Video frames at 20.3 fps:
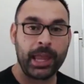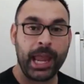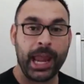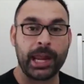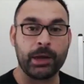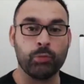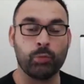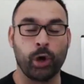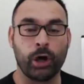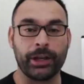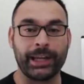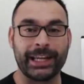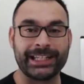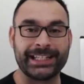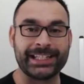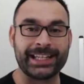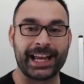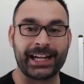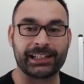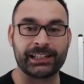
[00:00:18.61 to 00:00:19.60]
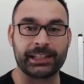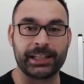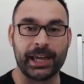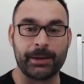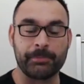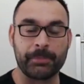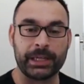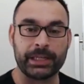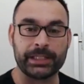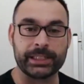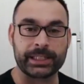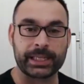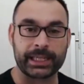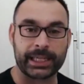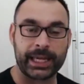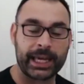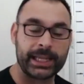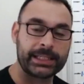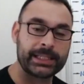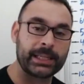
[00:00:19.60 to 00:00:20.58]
and what exactly that means, okay?